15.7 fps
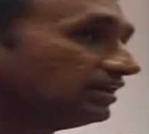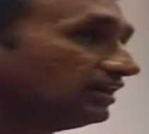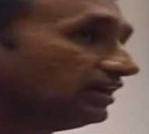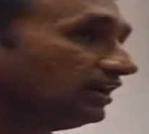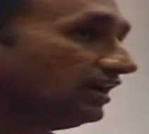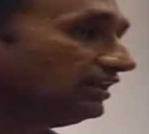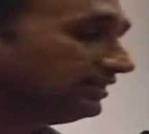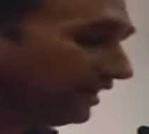
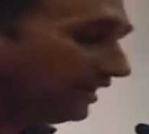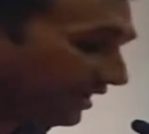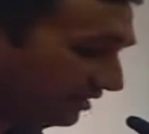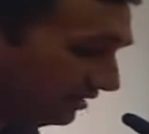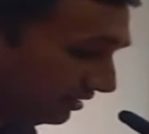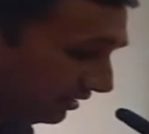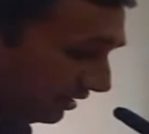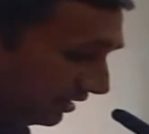In the end,
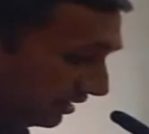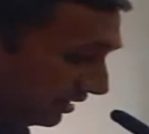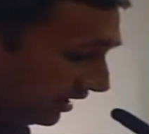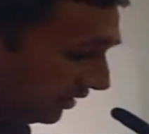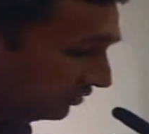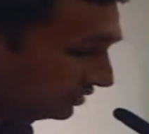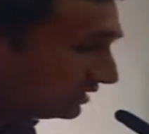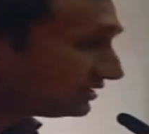I
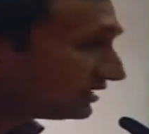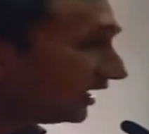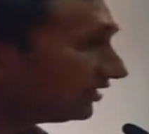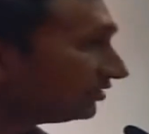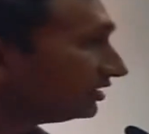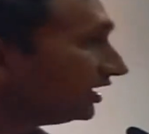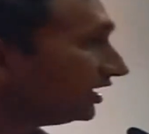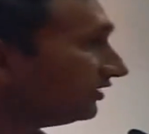would just like to
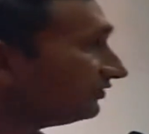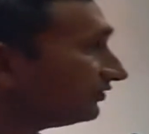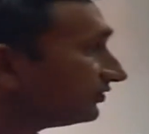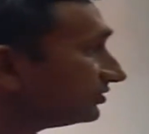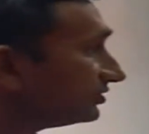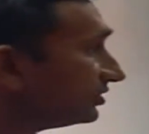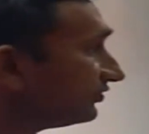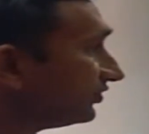leave
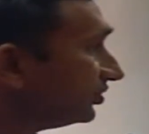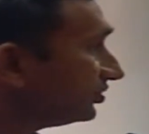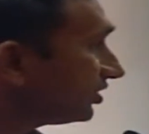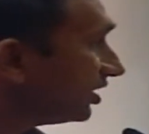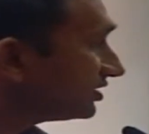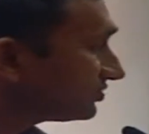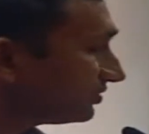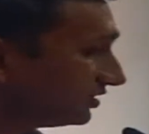a few
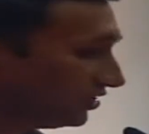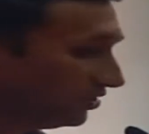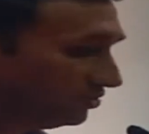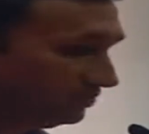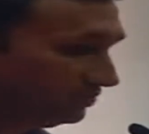thoughts with you.